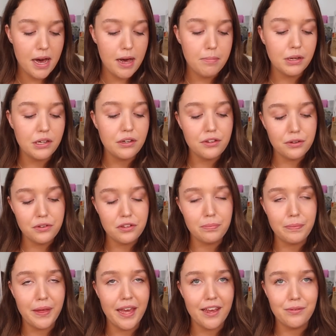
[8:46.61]
but because it was
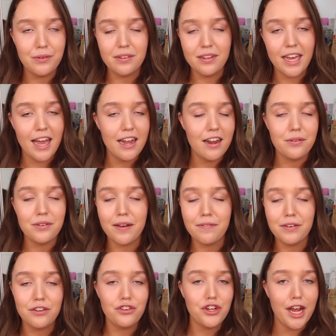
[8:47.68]
split it was again I was
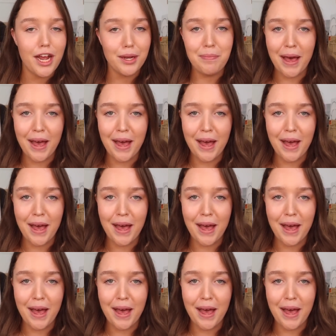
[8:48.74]
having to check